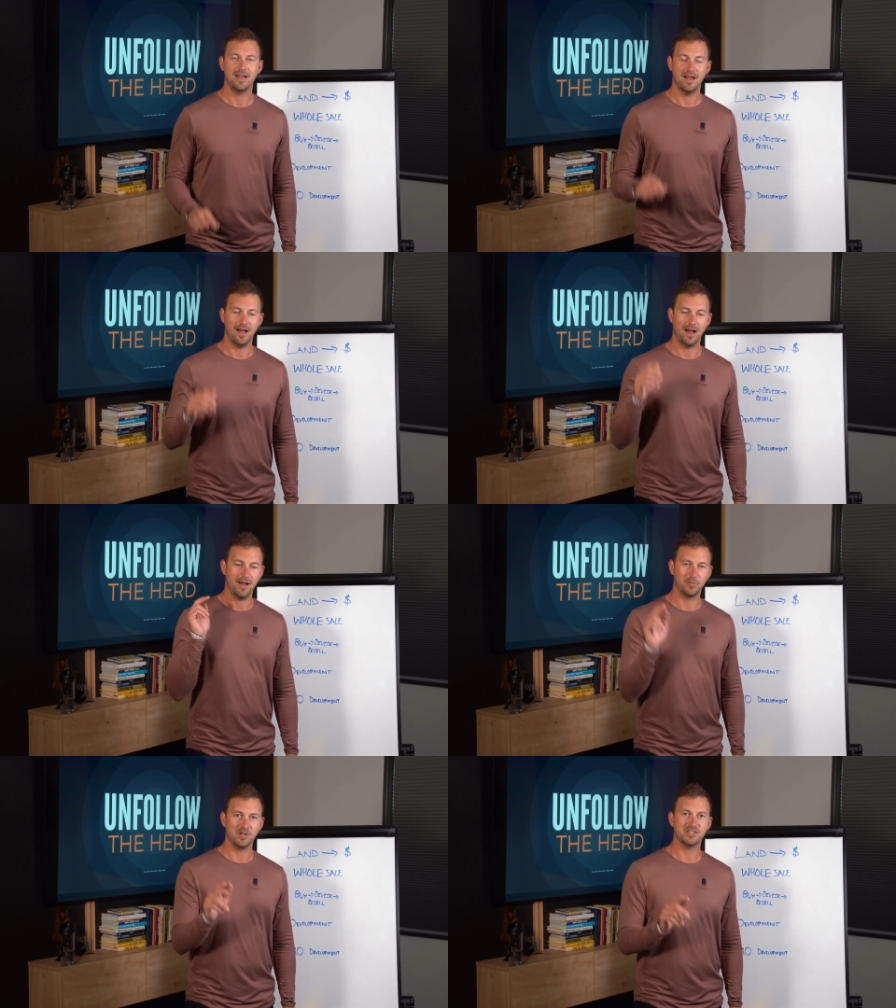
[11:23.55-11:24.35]
I
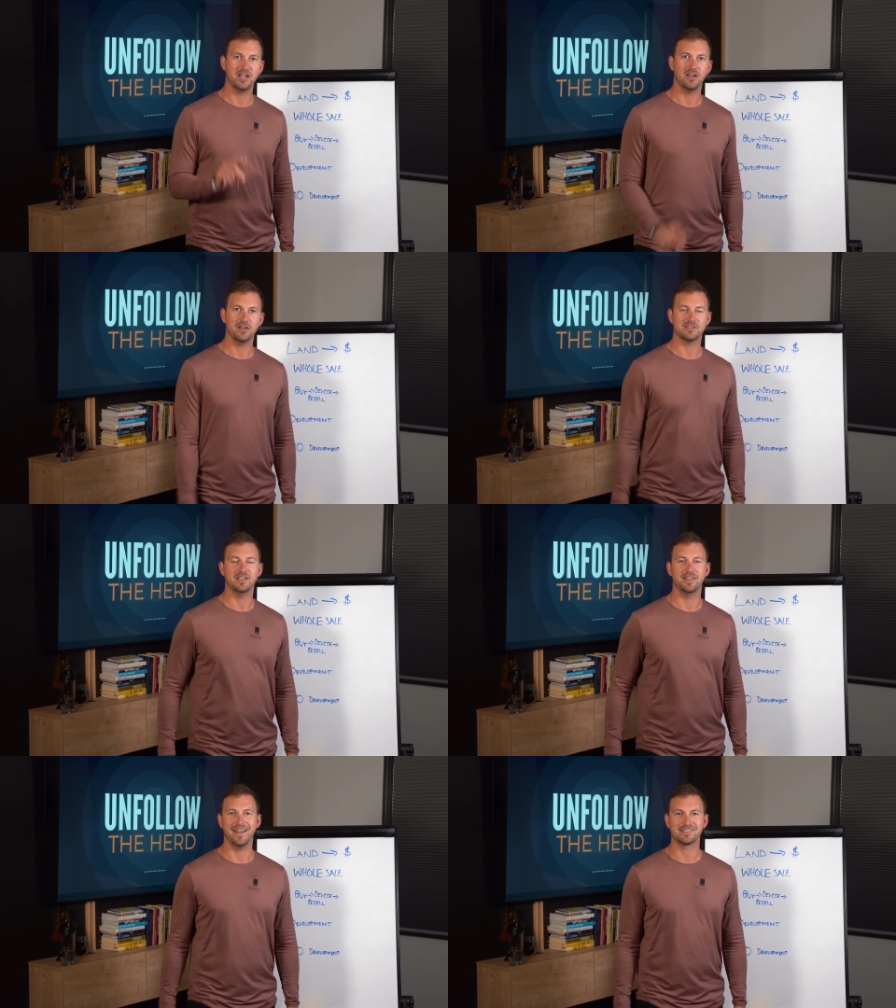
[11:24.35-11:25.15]
appreciate you all. See you
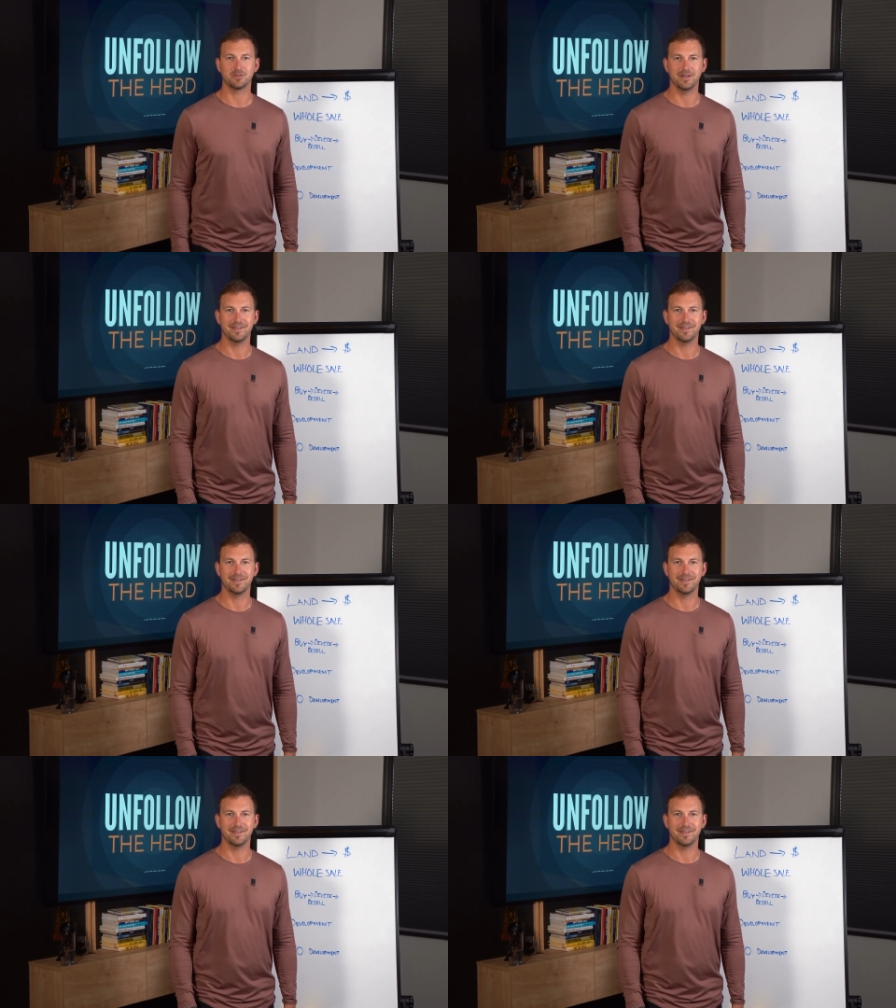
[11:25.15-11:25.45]
in the next one.